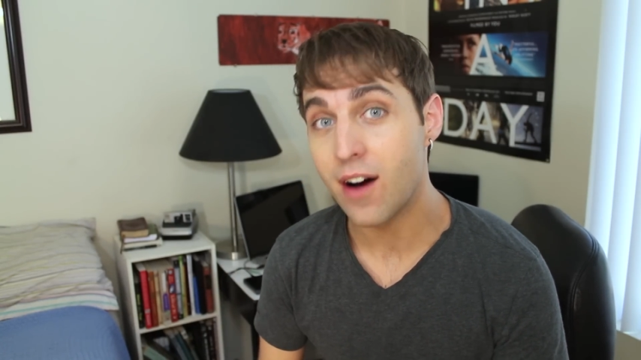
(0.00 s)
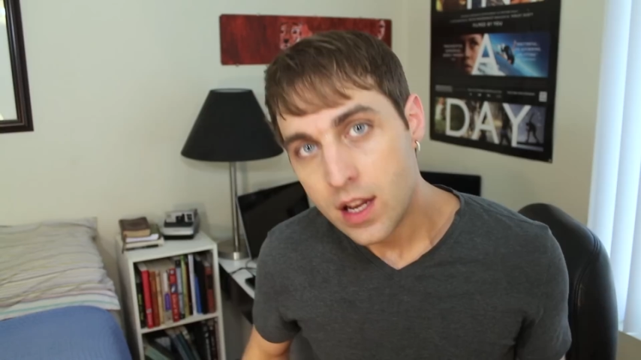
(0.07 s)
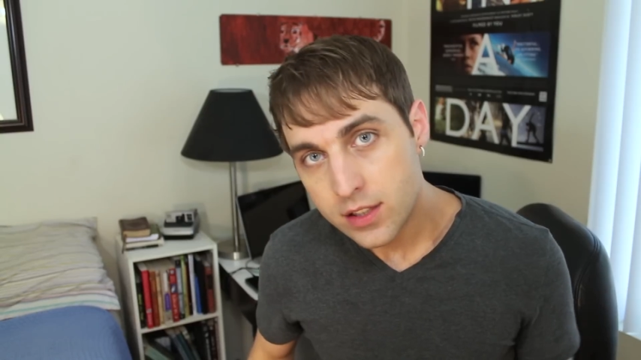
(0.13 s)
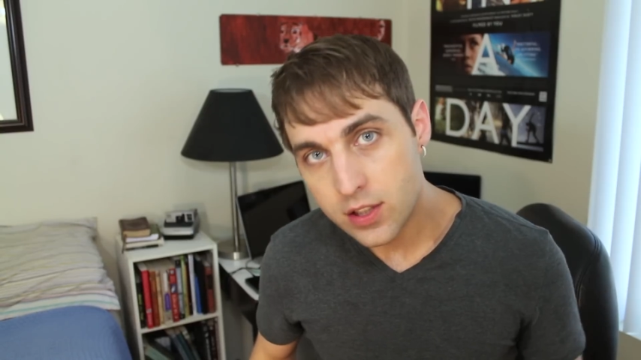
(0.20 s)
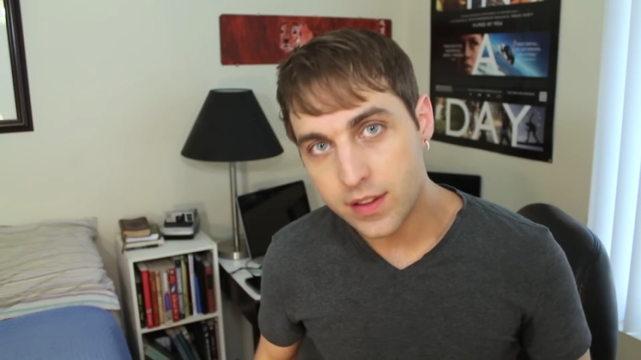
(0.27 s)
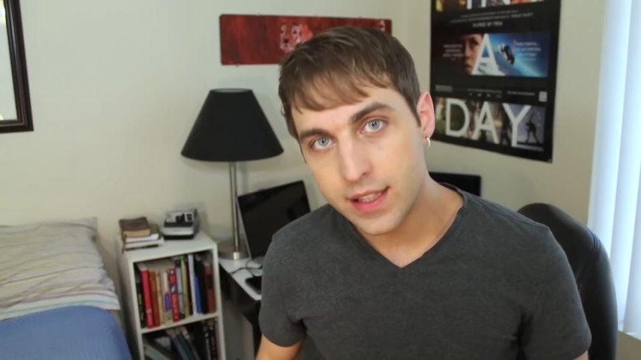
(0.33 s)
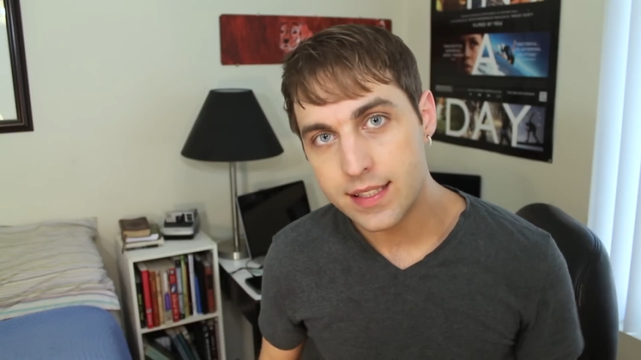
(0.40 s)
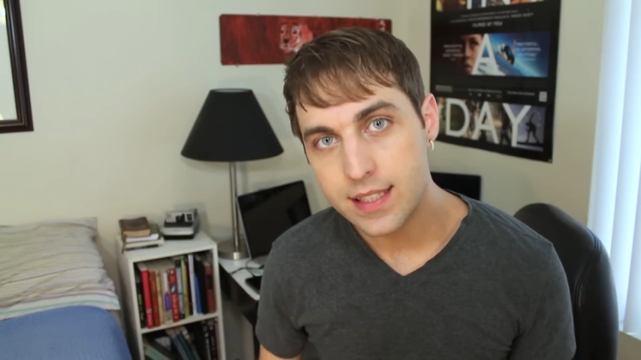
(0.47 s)

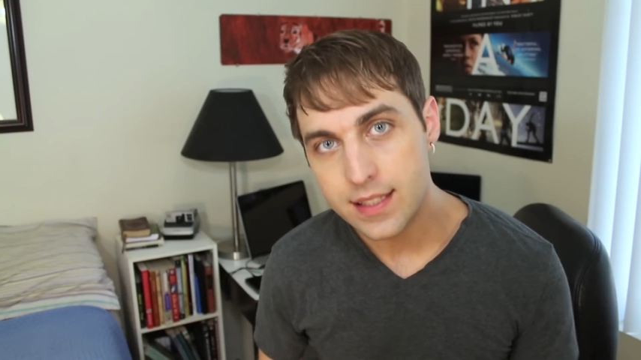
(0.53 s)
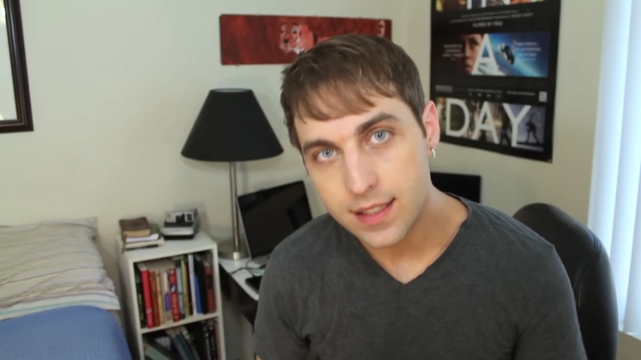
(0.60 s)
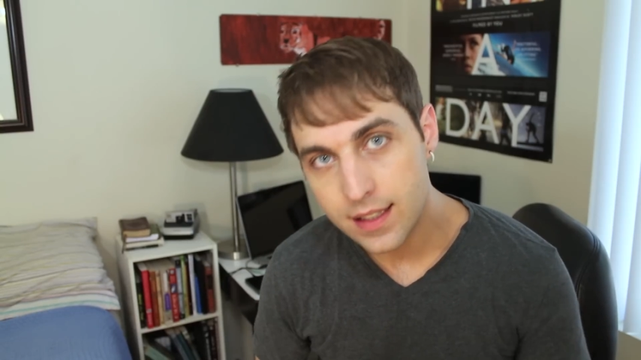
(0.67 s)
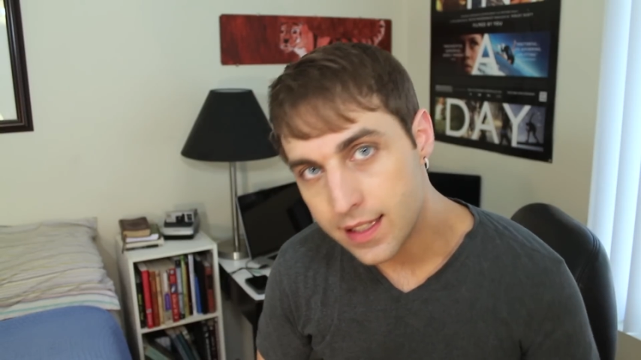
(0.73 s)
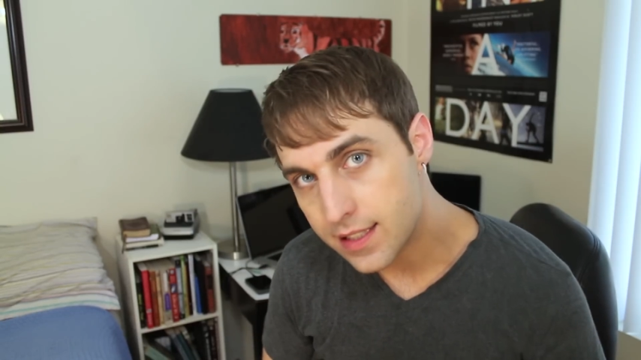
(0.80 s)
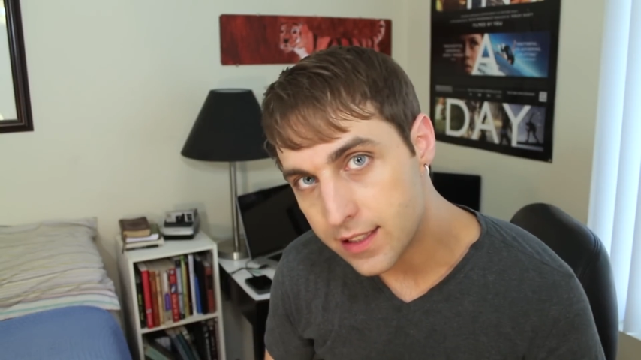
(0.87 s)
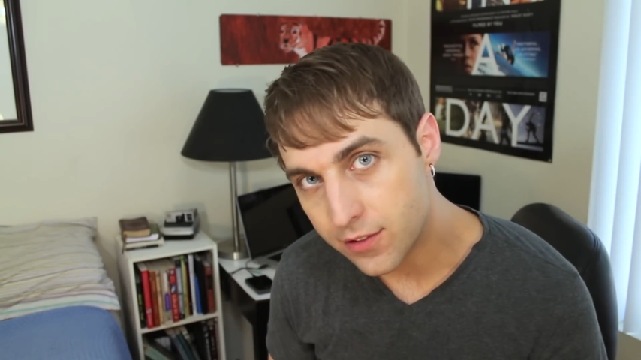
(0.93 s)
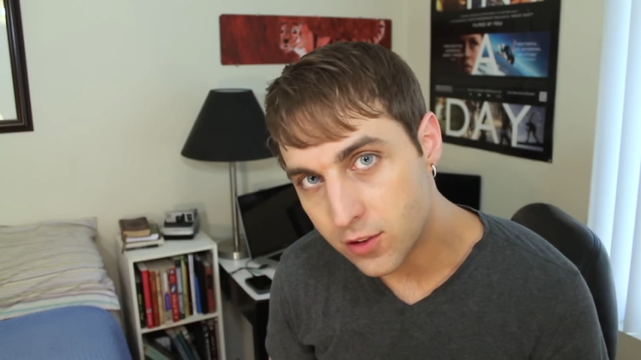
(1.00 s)
So this is a
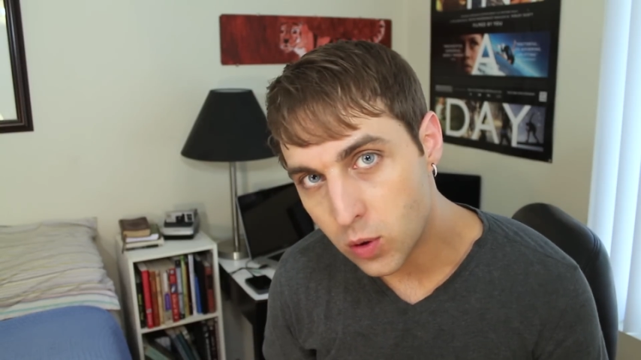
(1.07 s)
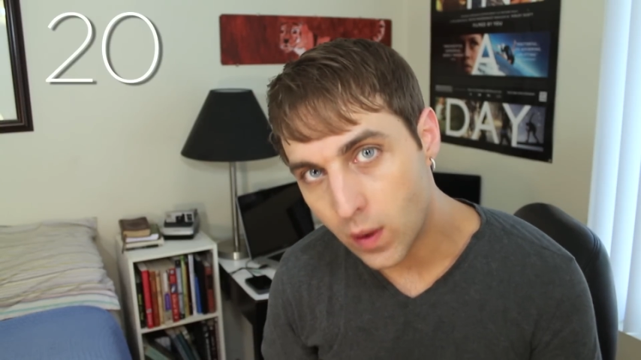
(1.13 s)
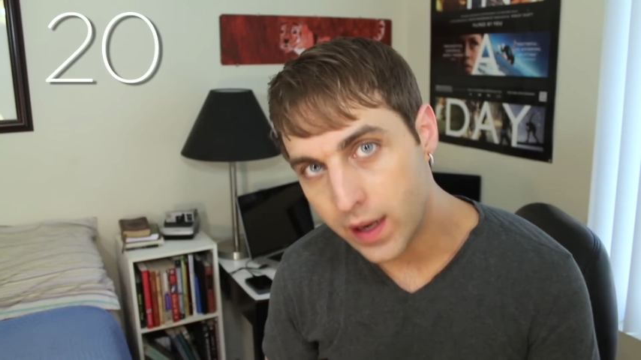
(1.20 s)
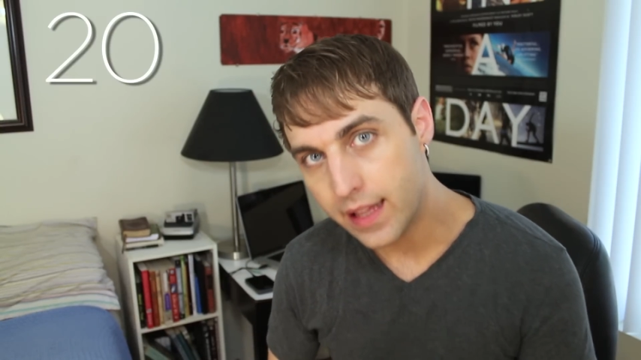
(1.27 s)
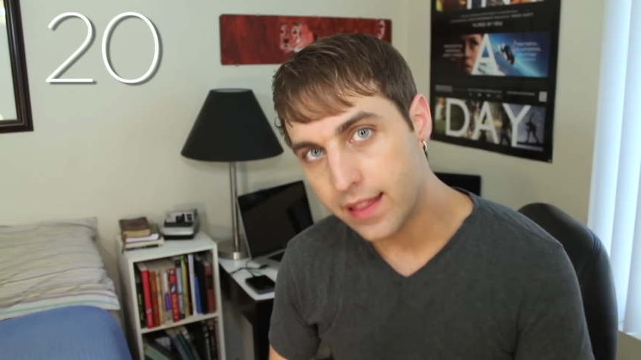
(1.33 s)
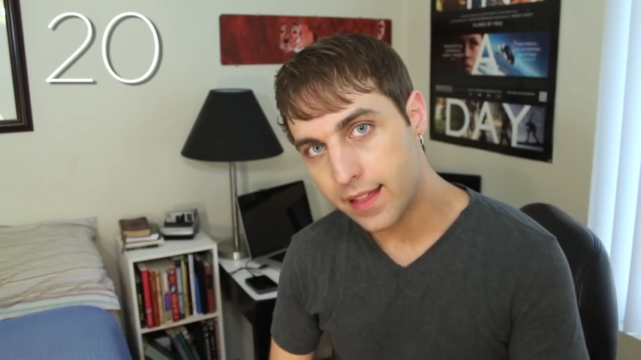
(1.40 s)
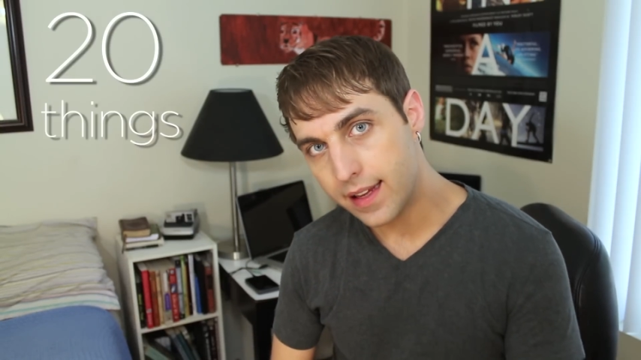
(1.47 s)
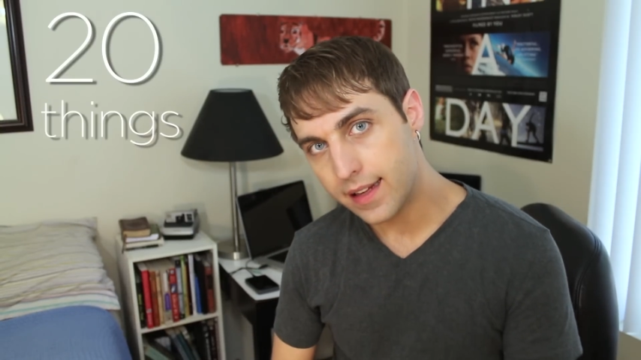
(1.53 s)
list of
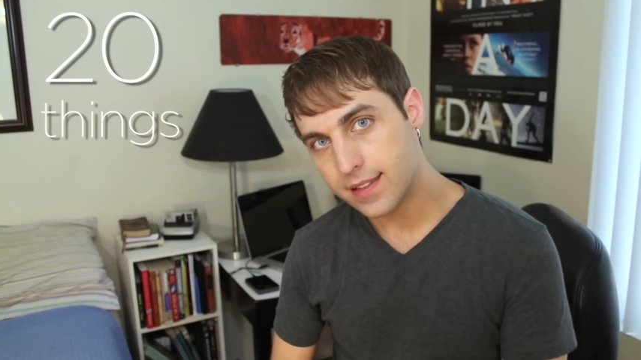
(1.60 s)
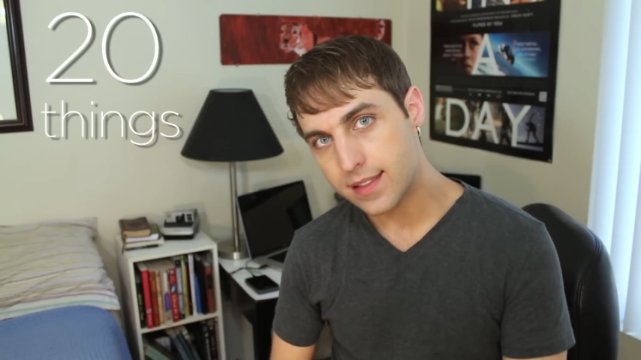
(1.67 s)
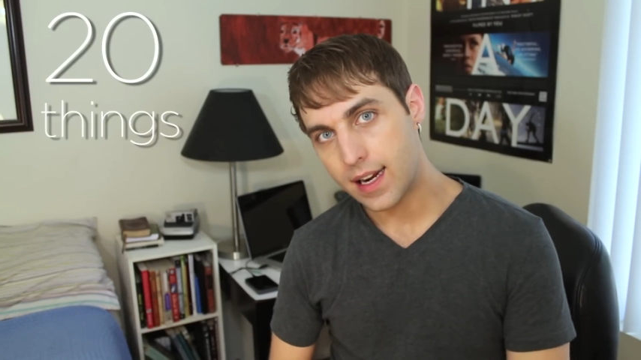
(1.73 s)
20 things